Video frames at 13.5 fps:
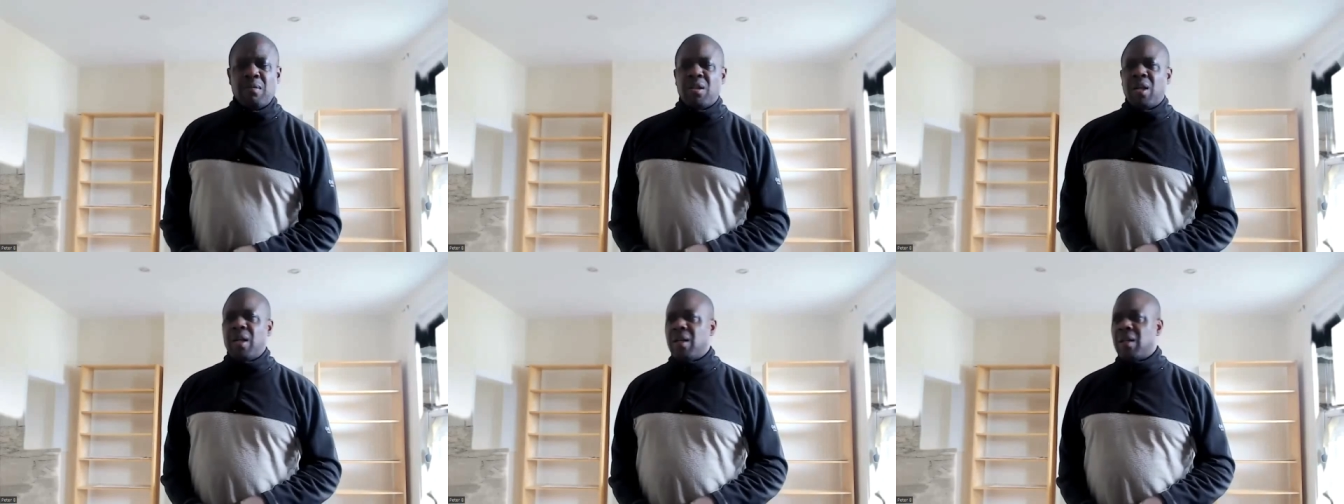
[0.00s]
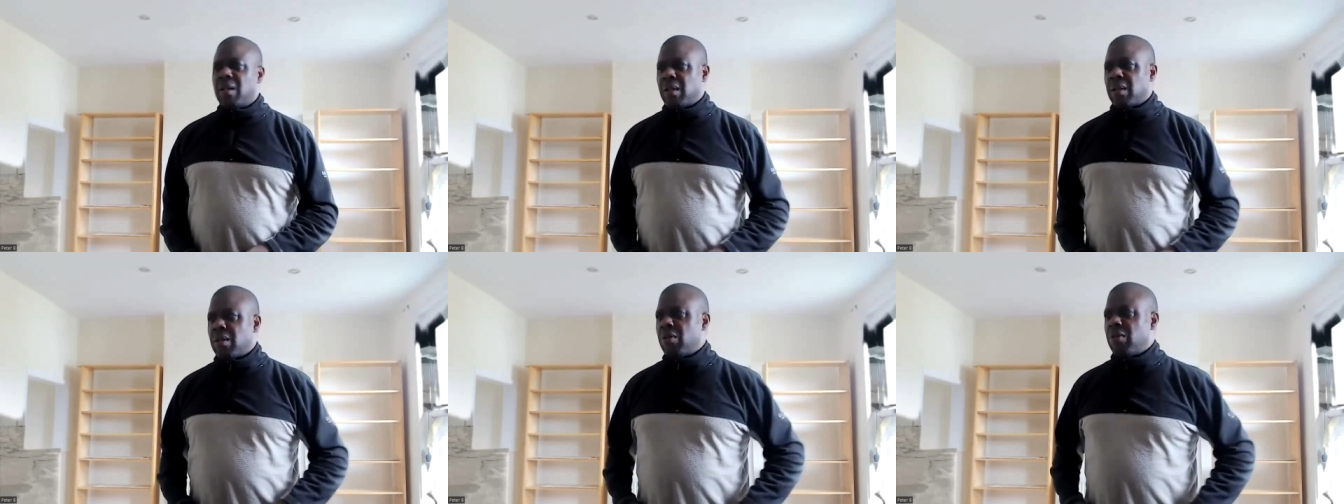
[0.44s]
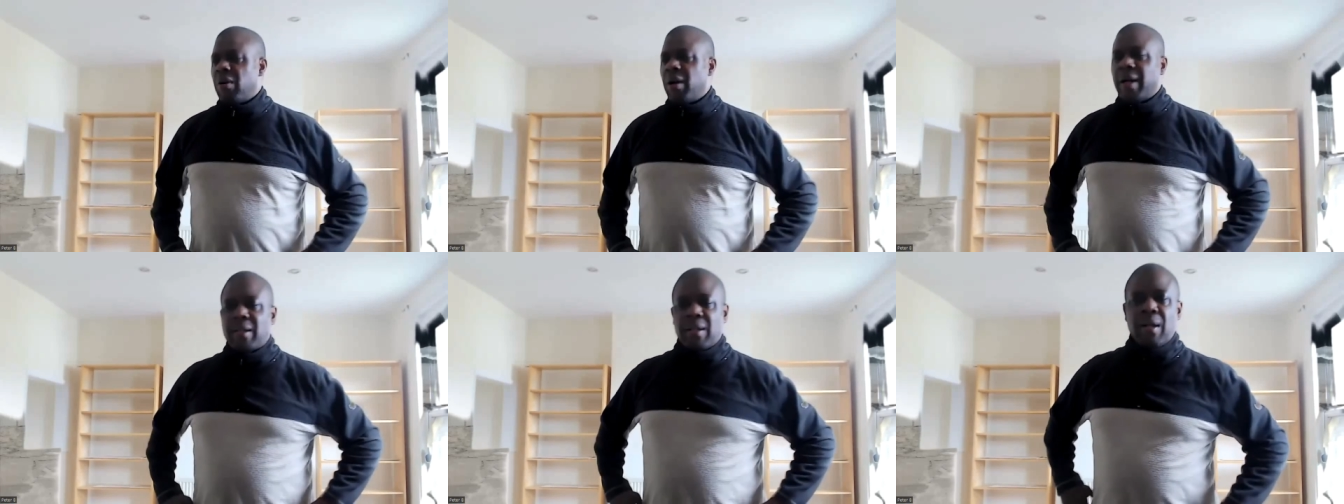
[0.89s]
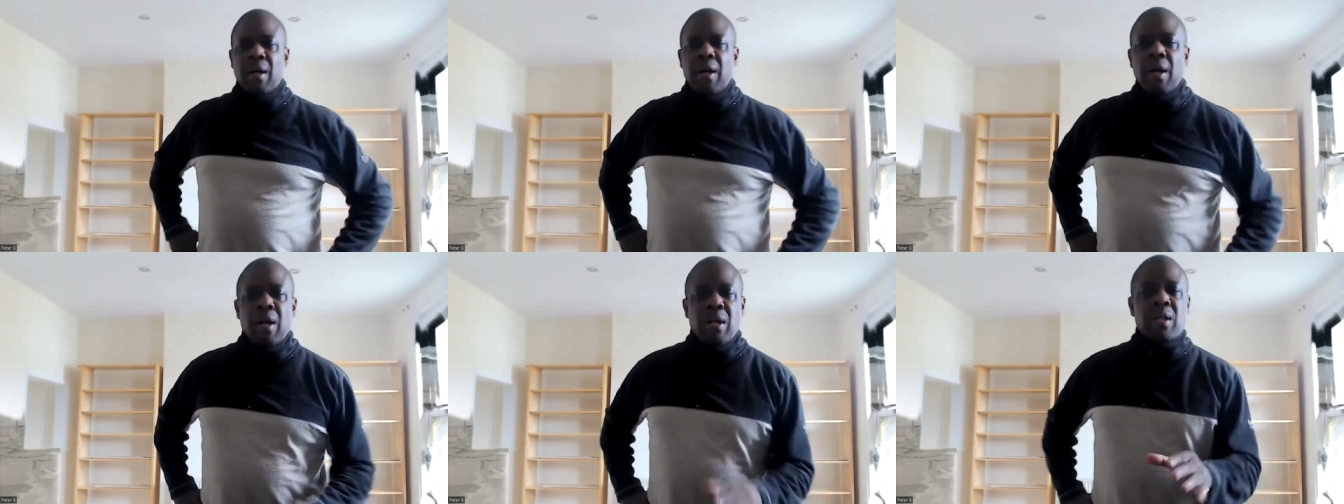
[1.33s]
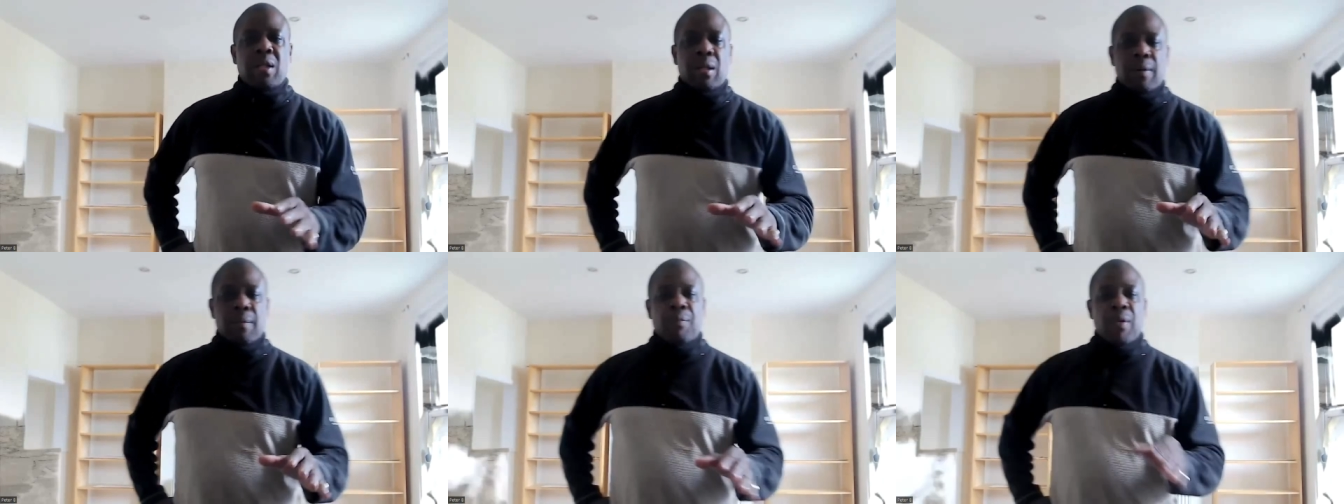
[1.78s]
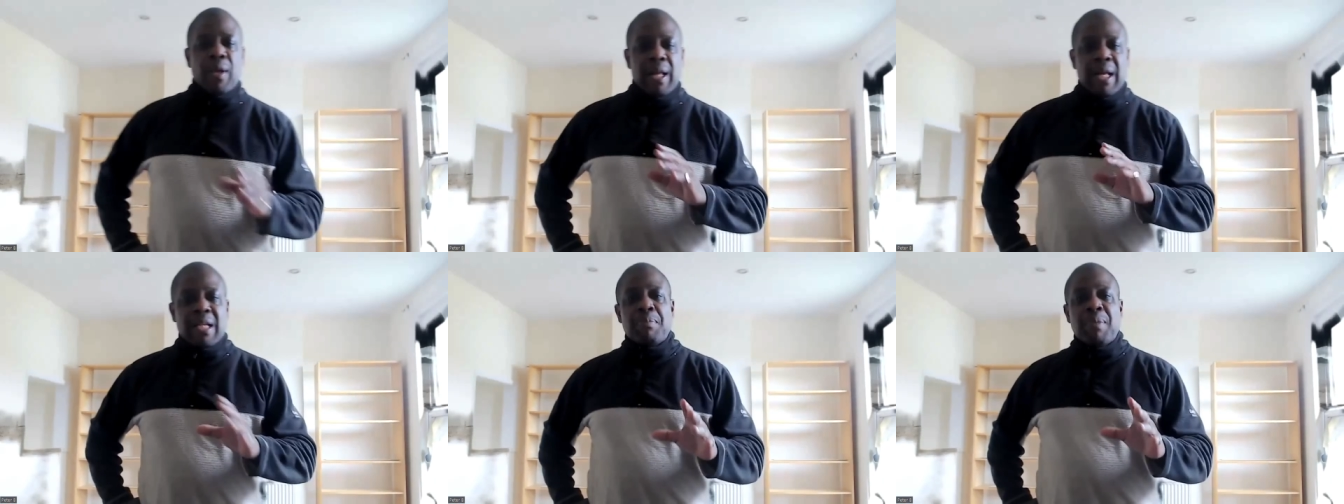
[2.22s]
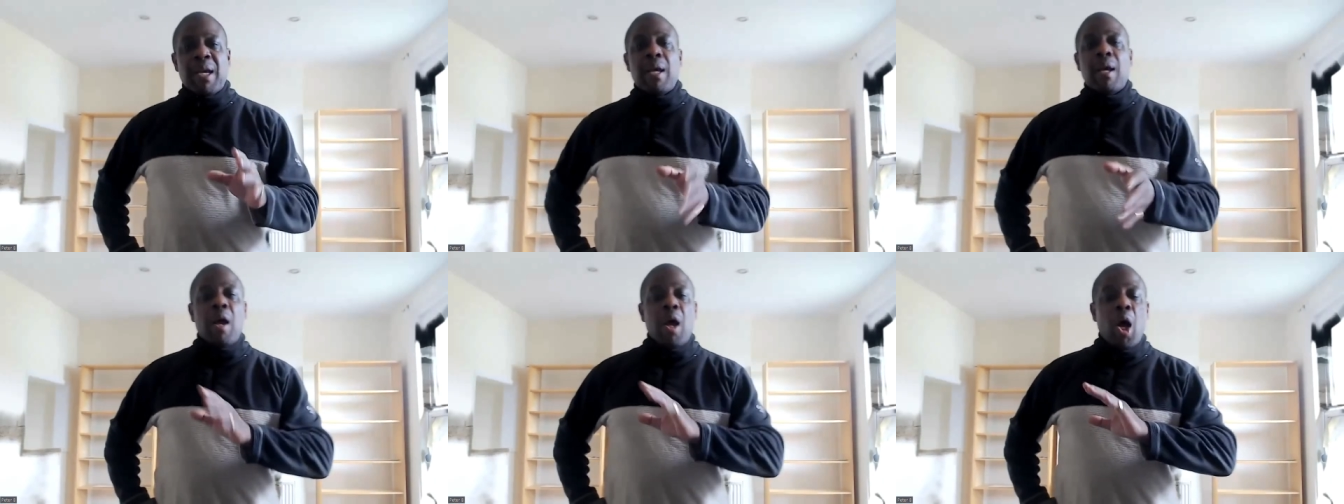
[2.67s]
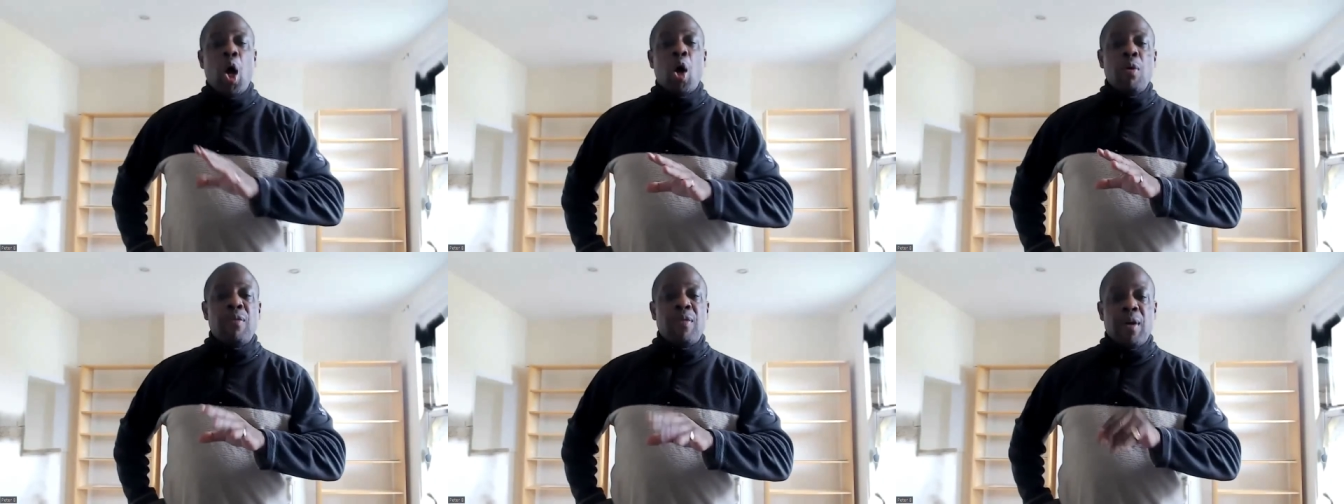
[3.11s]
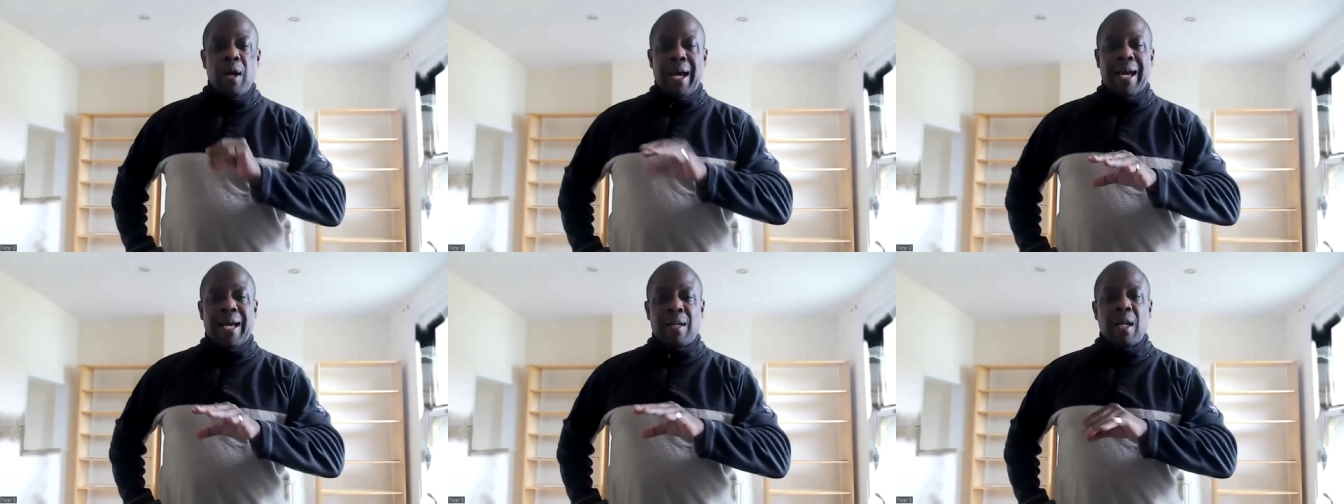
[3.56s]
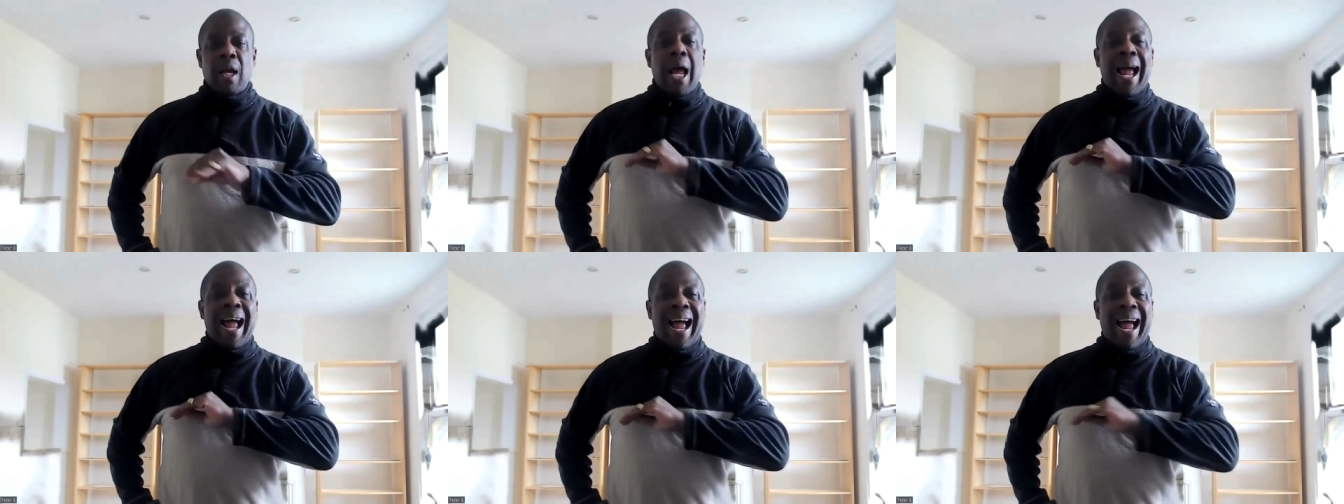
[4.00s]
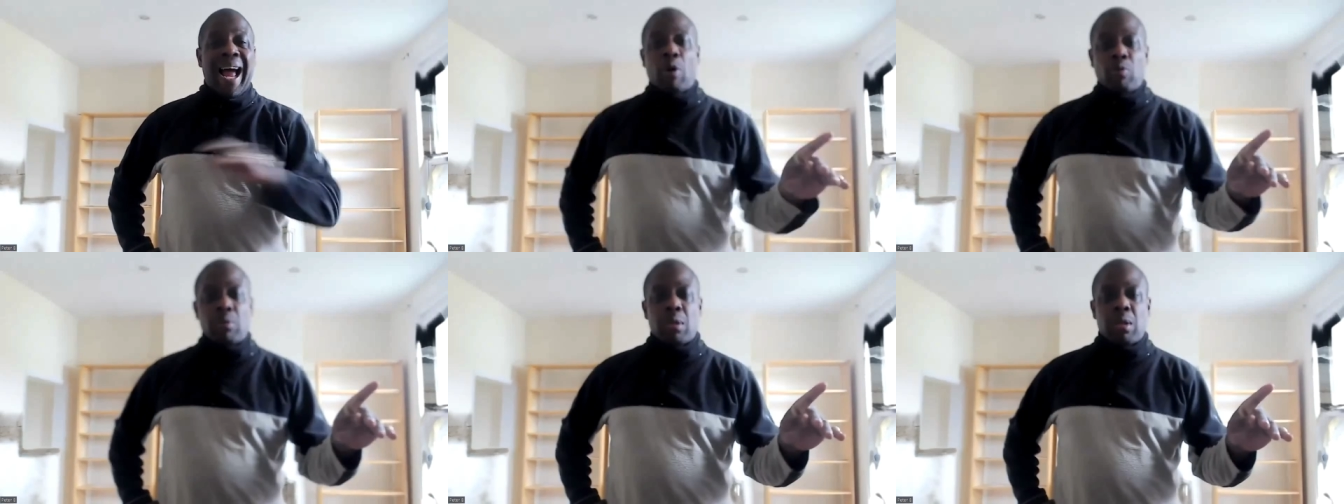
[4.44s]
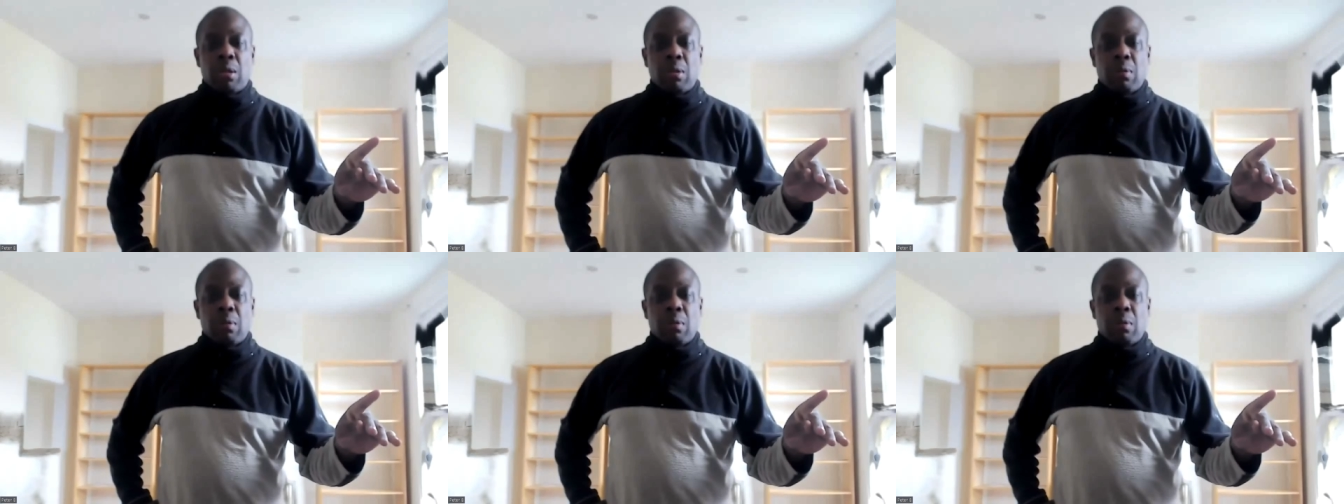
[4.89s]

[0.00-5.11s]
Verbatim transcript: Jesus Christ. Listen, that's me over and out.